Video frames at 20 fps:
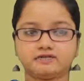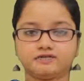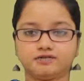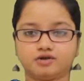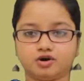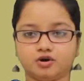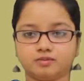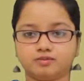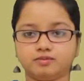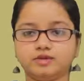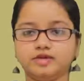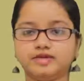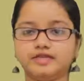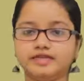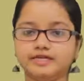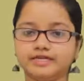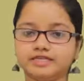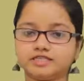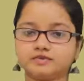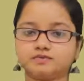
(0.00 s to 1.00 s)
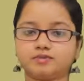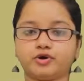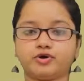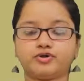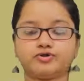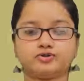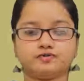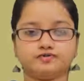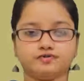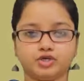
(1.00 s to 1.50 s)
from this
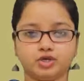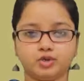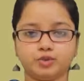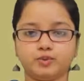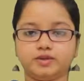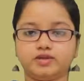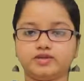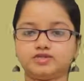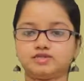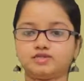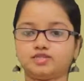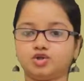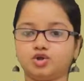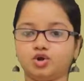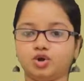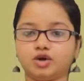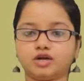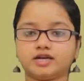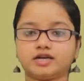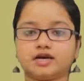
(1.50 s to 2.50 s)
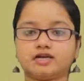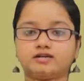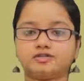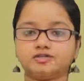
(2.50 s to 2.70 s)
point of view is not a